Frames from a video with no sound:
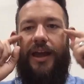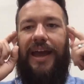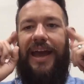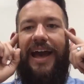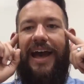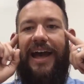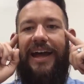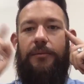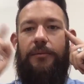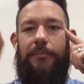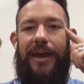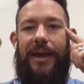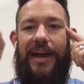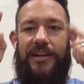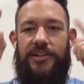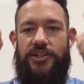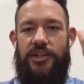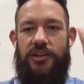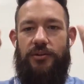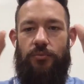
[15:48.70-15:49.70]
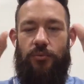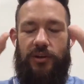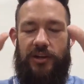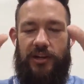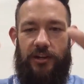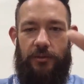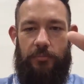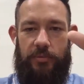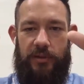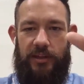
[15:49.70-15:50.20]
at Imagine, when
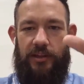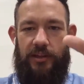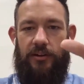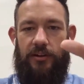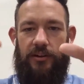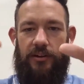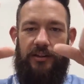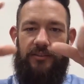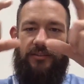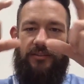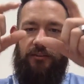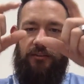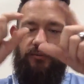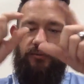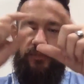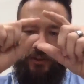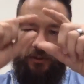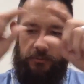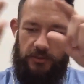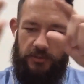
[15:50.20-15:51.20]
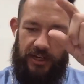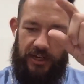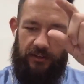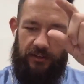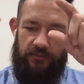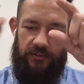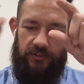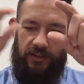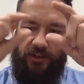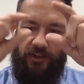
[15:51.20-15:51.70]
it appeared, it said Phillip
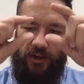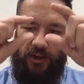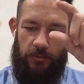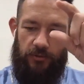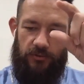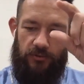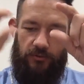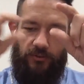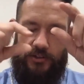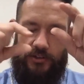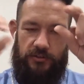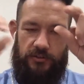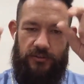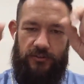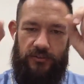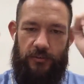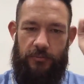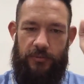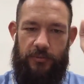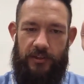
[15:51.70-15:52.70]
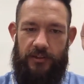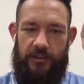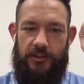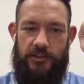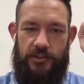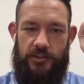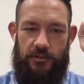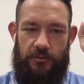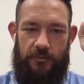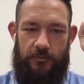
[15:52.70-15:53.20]
Jackson, e-commerce evangelist, something
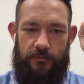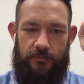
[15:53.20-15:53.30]
digital.